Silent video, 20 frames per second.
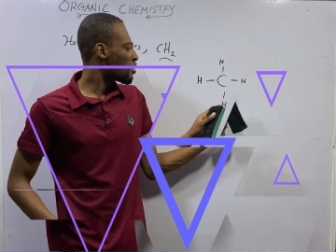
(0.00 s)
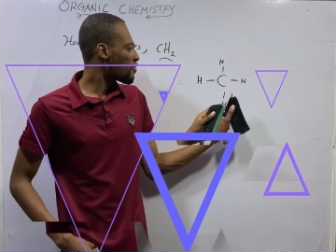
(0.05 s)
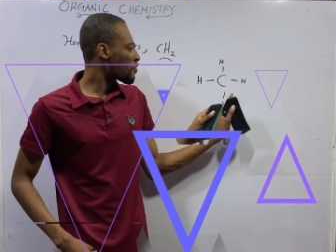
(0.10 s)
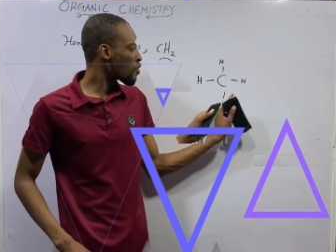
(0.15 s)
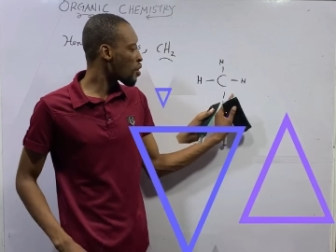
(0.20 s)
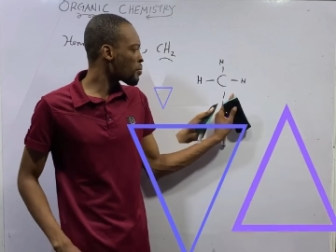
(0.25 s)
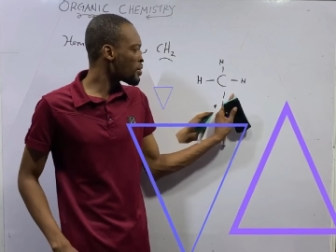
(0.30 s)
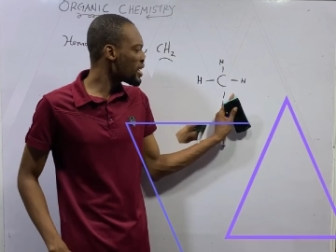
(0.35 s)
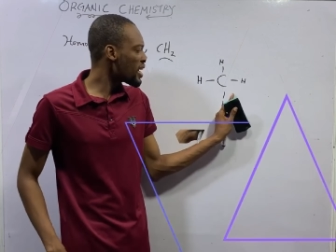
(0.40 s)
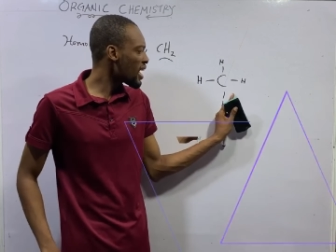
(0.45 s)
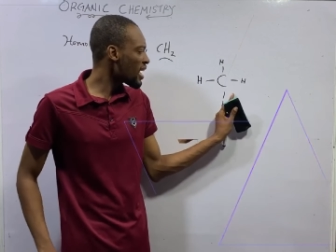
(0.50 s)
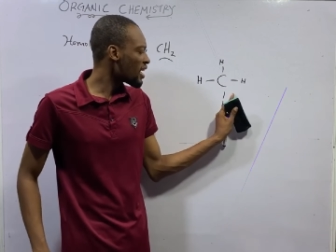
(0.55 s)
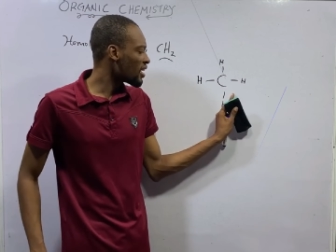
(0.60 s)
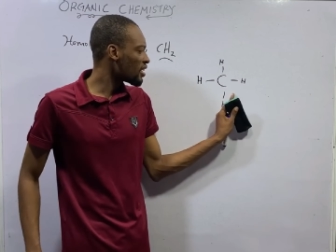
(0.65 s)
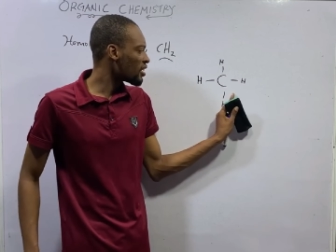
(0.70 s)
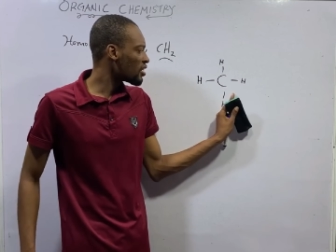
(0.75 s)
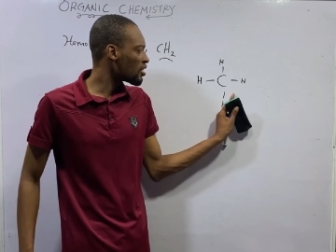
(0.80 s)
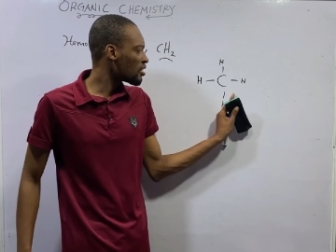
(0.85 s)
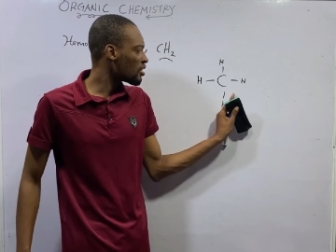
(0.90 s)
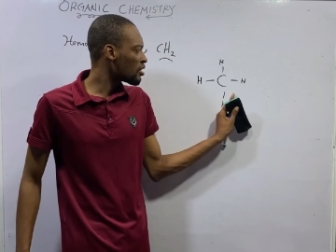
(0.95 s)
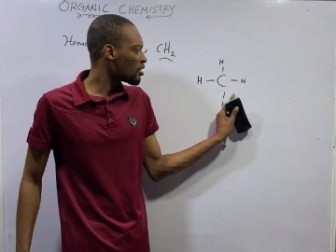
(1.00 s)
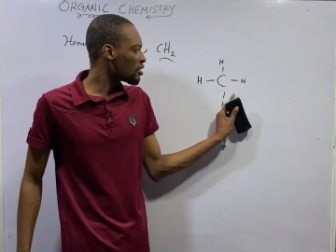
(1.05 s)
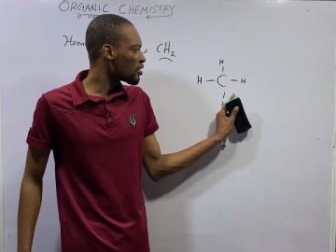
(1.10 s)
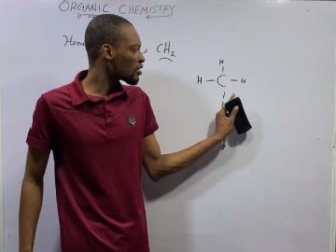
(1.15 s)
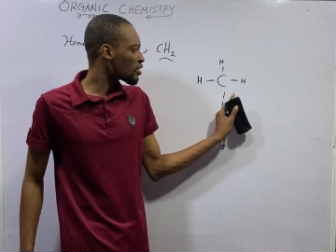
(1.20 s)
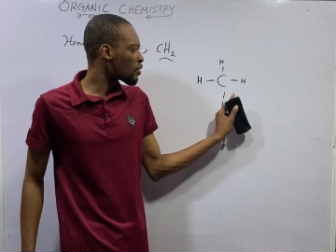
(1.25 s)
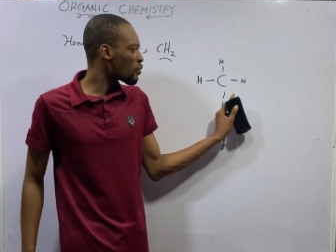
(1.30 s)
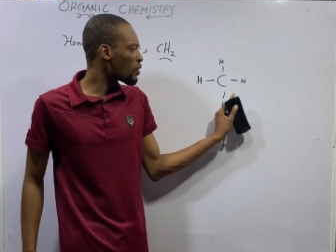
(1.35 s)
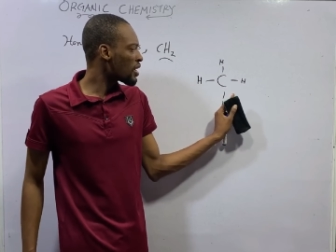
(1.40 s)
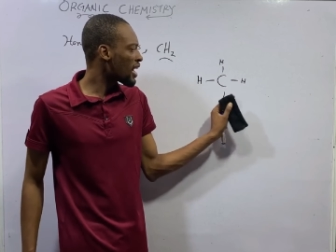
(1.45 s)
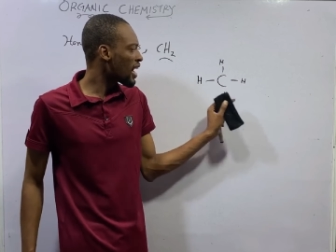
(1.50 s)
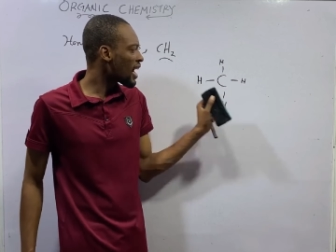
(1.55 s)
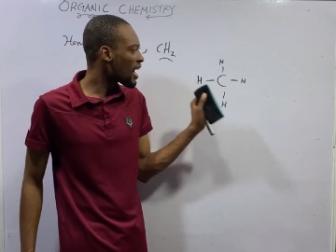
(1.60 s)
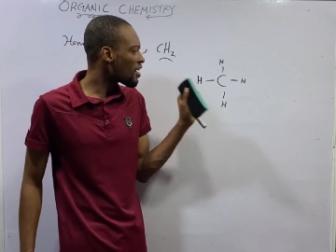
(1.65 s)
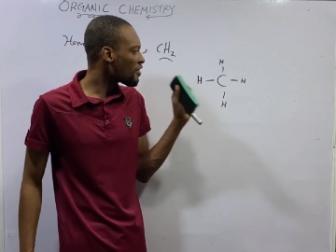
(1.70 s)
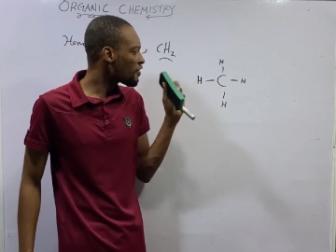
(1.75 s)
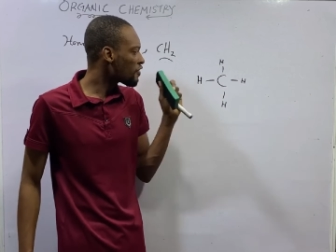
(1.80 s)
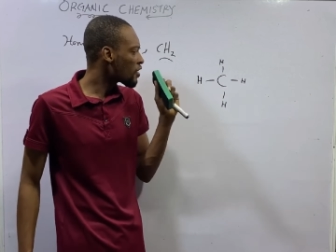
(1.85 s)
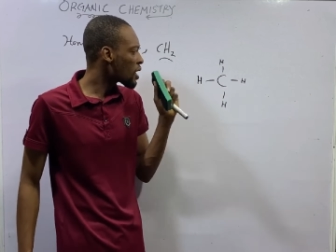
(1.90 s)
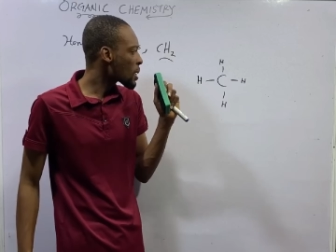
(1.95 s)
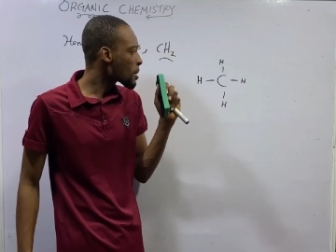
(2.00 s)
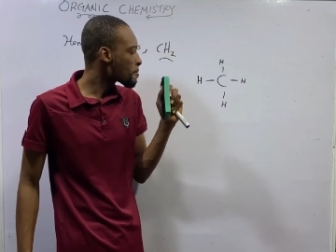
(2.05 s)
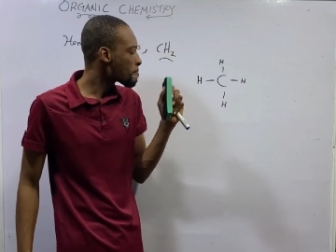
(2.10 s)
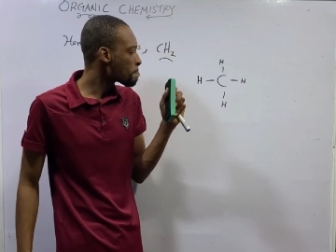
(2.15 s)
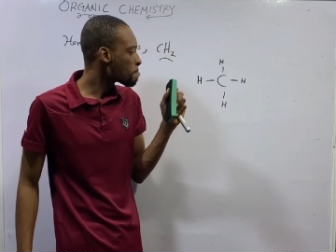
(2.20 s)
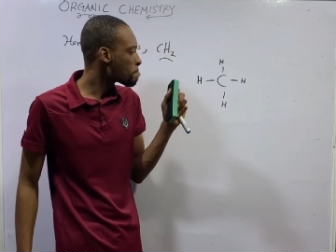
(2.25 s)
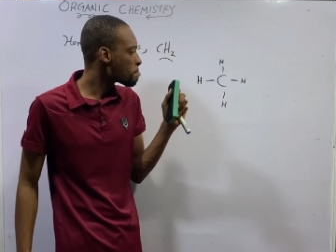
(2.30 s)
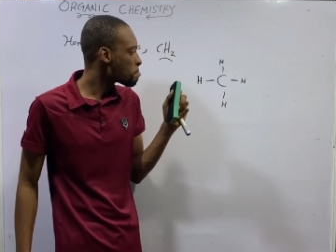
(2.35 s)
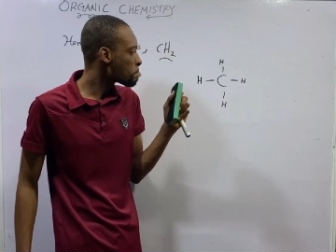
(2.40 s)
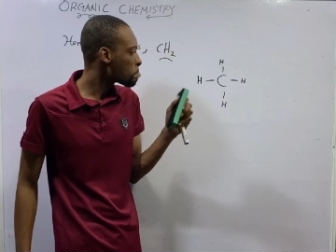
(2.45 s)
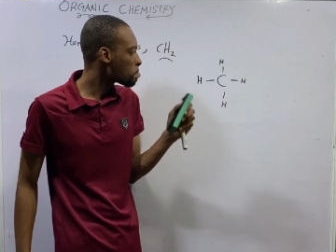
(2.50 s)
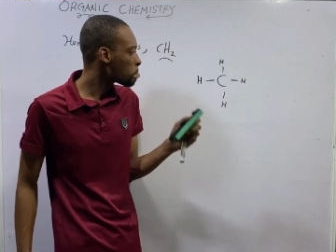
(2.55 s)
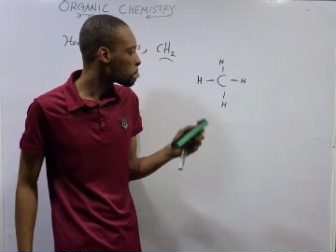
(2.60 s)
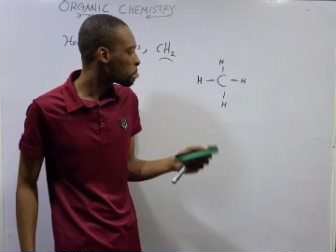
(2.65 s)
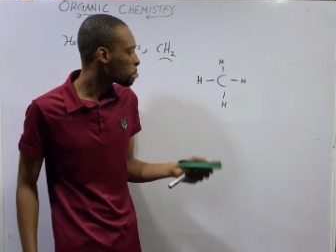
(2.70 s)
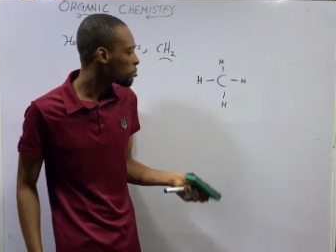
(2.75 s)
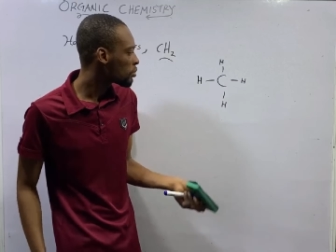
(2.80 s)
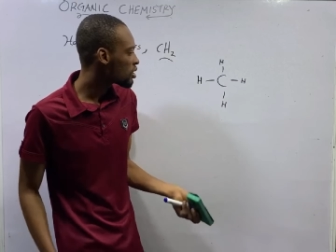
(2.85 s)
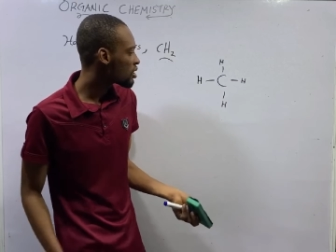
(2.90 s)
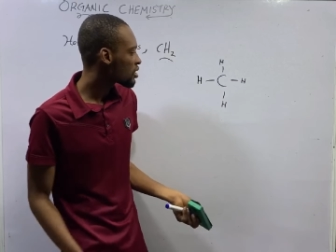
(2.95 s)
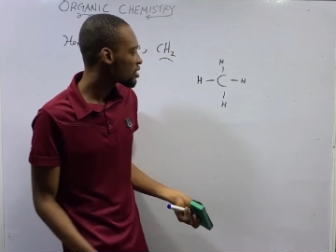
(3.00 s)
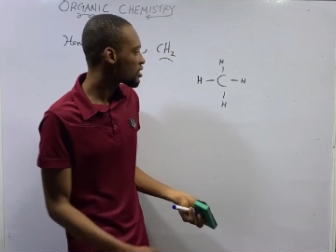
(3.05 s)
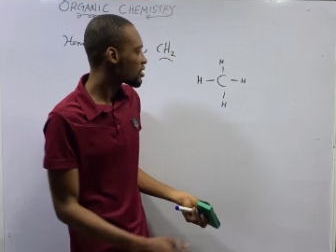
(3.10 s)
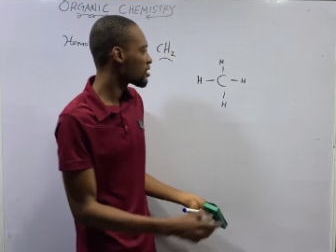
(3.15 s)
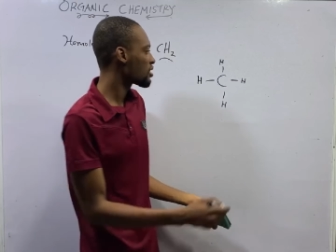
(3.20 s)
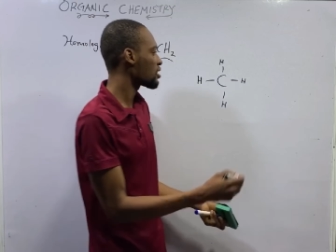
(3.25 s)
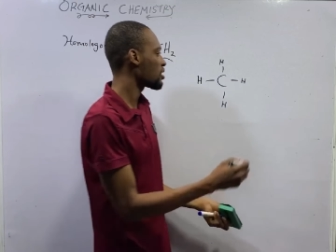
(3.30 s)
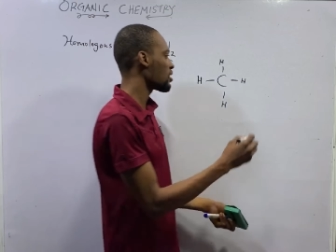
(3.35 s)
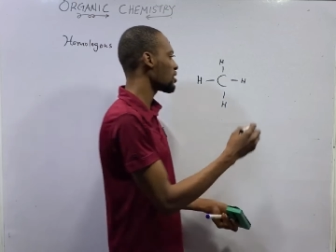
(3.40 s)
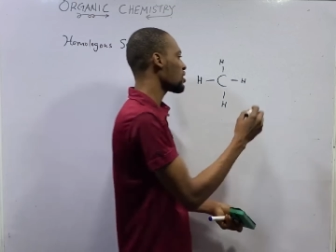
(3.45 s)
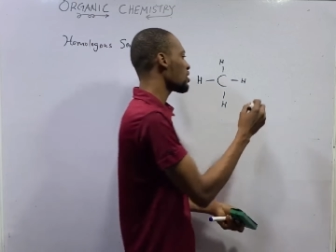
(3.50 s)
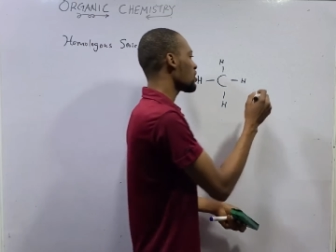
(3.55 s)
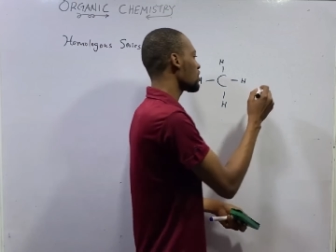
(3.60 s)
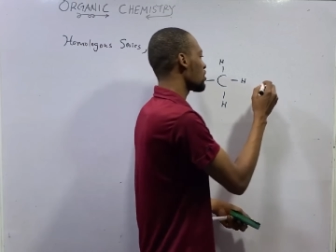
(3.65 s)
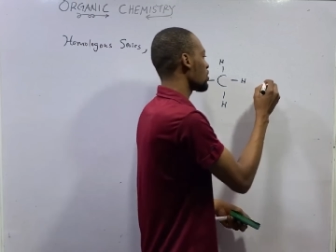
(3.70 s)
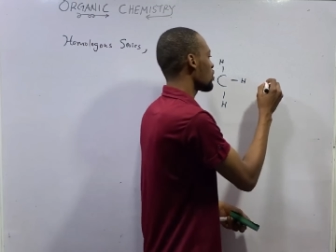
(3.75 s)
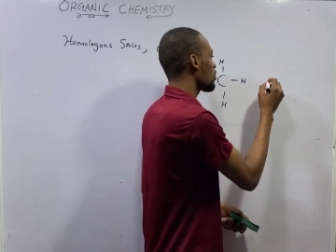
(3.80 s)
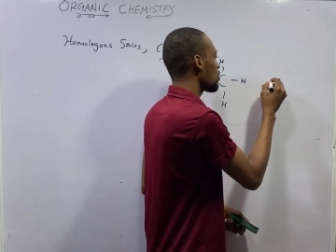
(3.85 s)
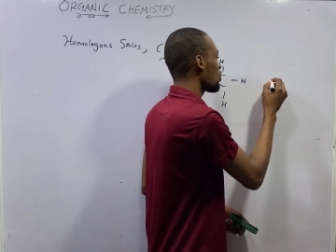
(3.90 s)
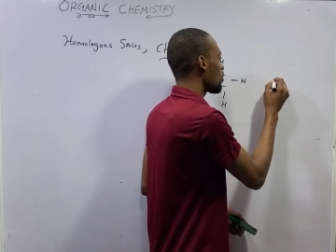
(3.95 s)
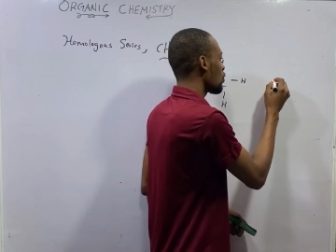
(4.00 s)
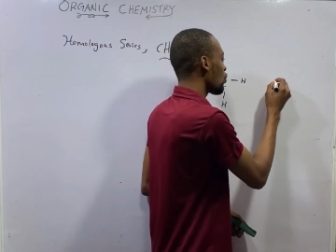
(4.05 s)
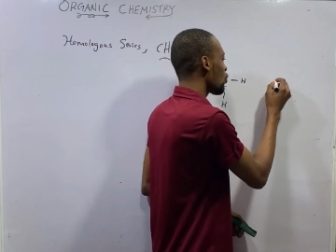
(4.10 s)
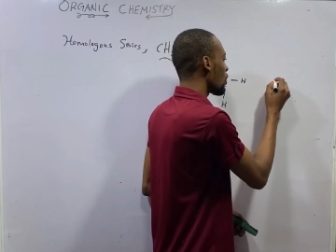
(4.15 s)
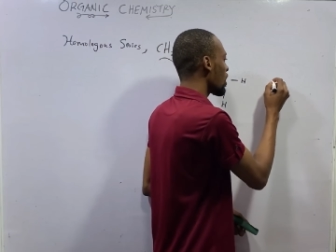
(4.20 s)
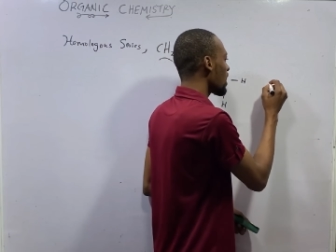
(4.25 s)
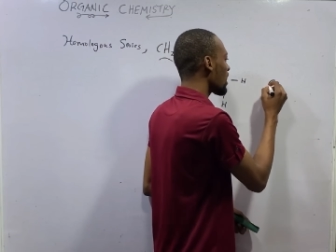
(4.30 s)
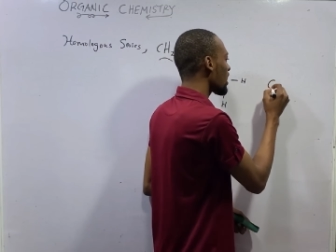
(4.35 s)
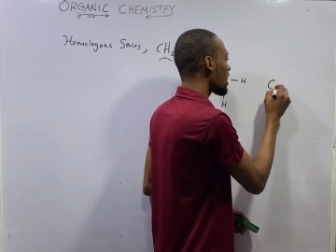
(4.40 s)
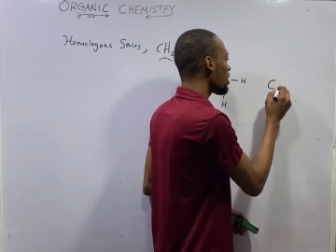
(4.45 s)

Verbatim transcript: From here, we have C, one